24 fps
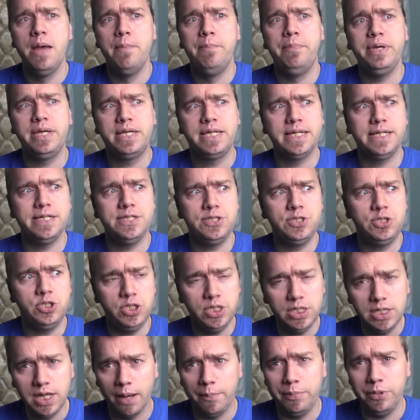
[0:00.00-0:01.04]
Because
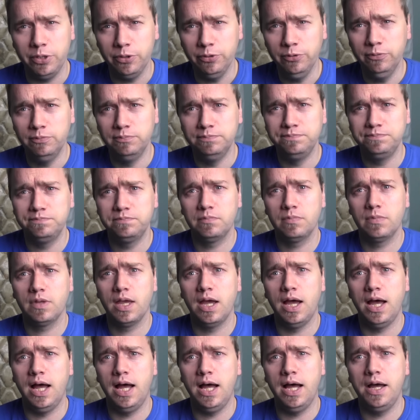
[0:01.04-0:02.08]
GW,
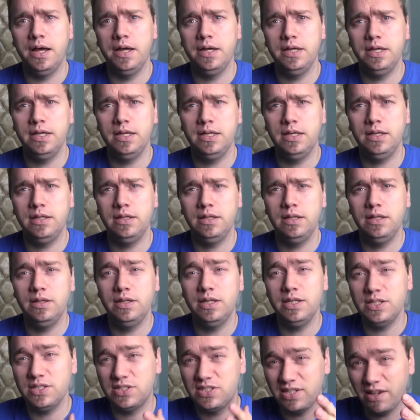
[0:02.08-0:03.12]
the
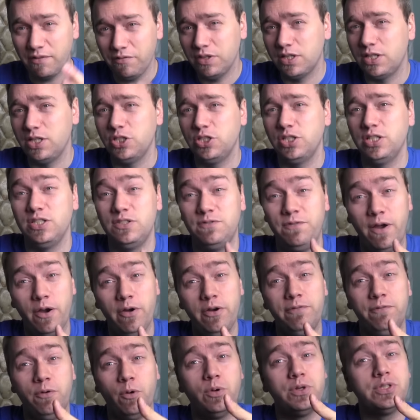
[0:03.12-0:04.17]
7th edition is
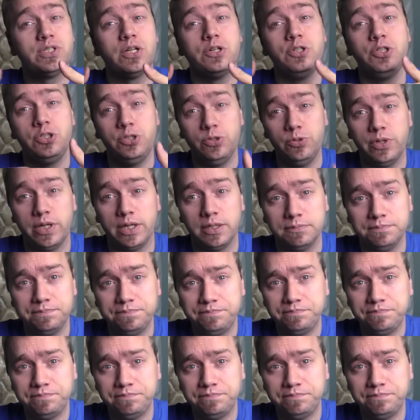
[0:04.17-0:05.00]
very focused on shooting.